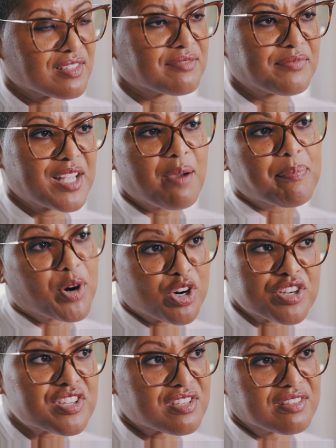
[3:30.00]
a
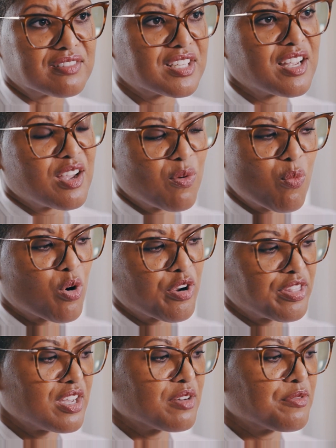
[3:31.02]
person
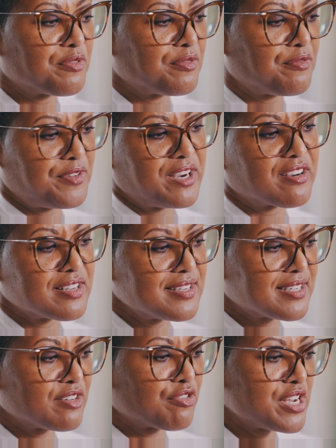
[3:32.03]
worthy of fair
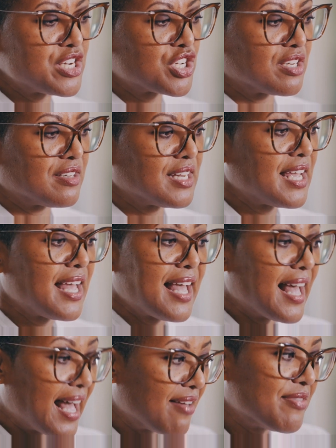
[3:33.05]
consideration.
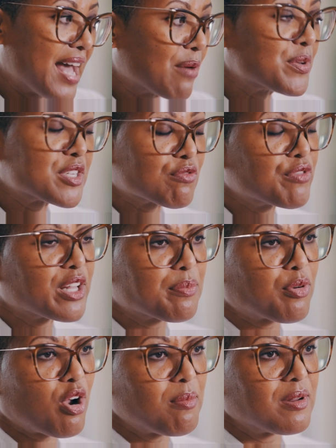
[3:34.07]
That was a real
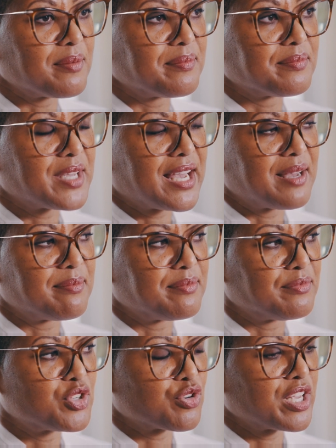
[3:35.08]
problem
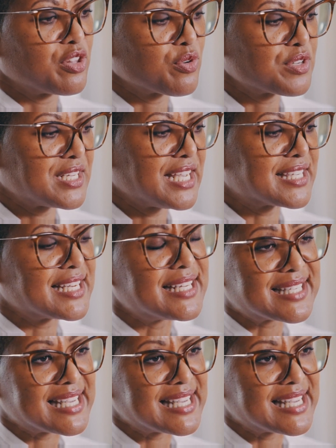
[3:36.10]
during those days. And it